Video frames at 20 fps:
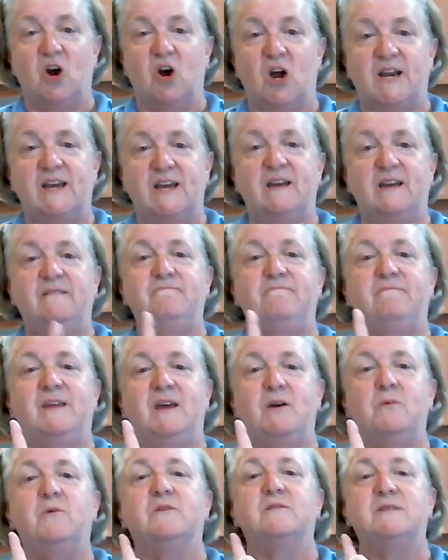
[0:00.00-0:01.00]
on it,
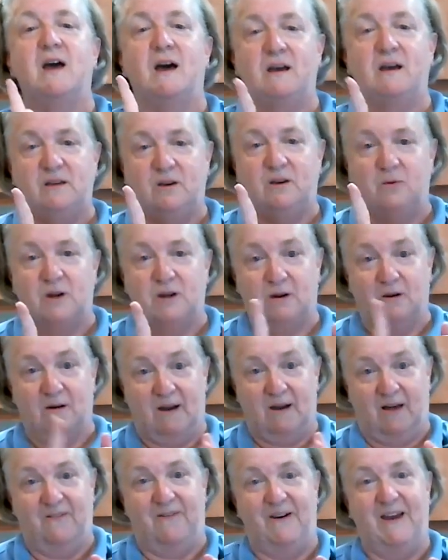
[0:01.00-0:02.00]
it will tell you what your
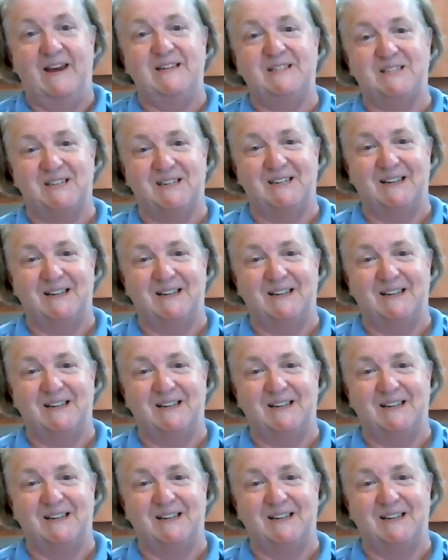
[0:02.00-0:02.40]
elevation